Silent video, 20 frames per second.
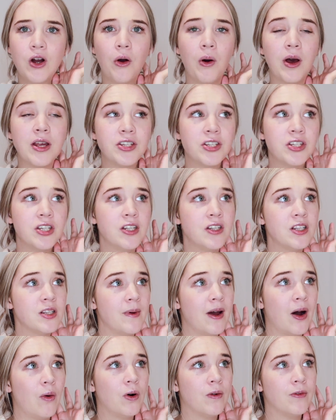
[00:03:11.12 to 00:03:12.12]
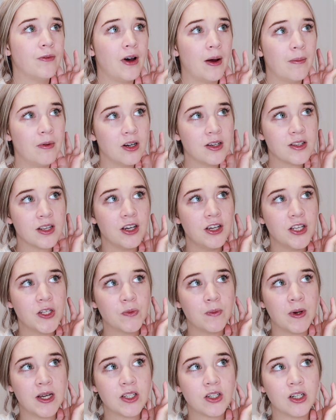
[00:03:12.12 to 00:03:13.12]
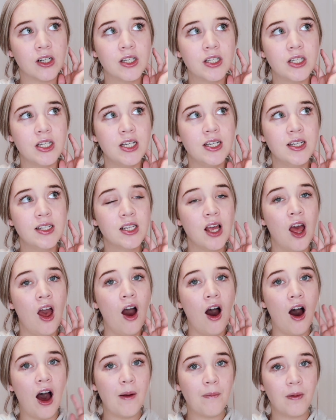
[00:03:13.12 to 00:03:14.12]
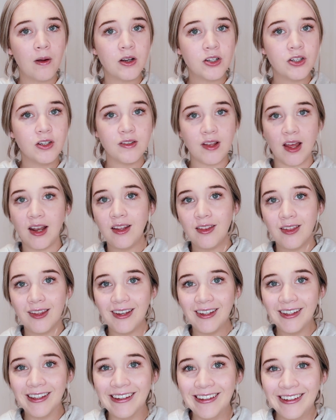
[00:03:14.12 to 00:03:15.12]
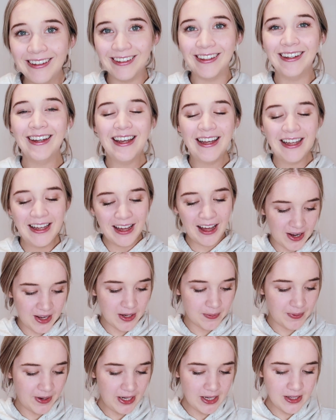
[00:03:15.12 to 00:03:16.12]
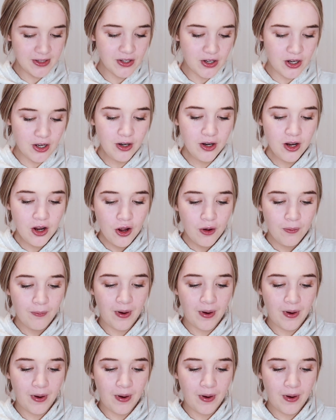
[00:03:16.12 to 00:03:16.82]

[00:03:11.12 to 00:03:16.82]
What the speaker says: questions about what fabrics I use for my scrunchies, I pretty much use anything I can get my hands on.